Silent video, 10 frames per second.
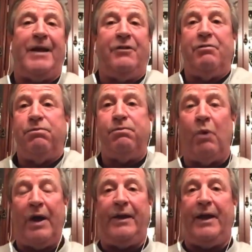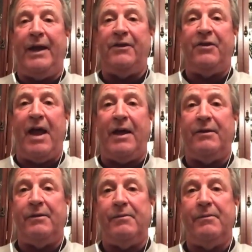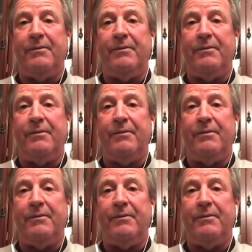That's why they get sacked.